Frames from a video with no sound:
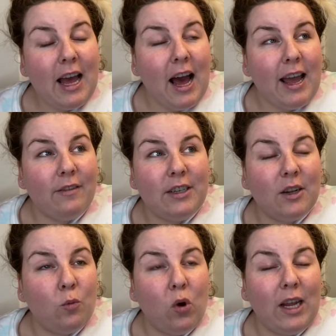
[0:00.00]
I haven't
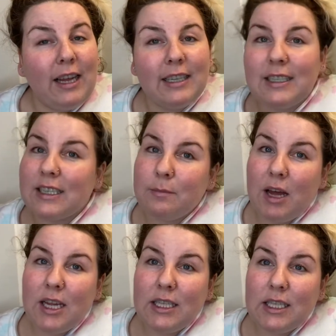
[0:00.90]
done one in like six
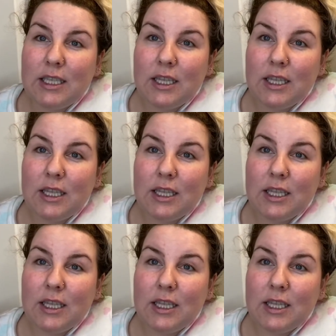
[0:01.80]
months.